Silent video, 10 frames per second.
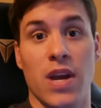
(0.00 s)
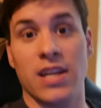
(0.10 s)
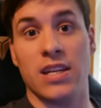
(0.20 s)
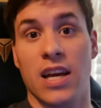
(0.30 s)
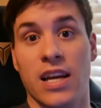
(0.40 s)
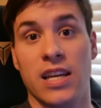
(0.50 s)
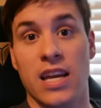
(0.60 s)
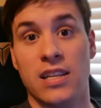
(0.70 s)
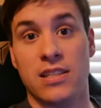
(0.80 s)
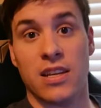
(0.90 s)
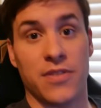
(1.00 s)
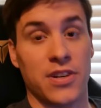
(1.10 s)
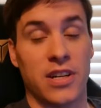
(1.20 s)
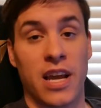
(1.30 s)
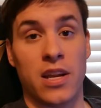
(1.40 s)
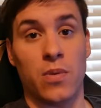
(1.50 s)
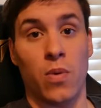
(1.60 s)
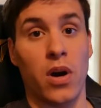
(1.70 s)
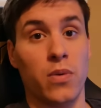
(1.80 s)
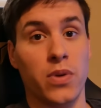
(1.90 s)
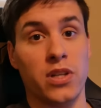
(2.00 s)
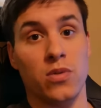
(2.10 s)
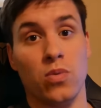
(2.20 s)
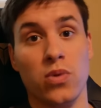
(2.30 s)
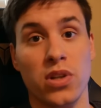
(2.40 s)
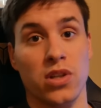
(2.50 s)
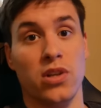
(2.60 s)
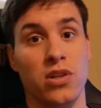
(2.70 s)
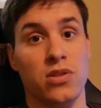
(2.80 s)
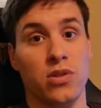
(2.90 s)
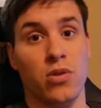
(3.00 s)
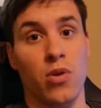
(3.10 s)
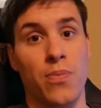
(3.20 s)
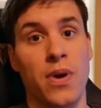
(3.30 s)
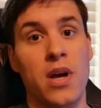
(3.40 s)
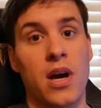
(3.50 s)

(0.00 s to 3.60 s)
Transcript: 89, 87, and 81. We did really good as a group.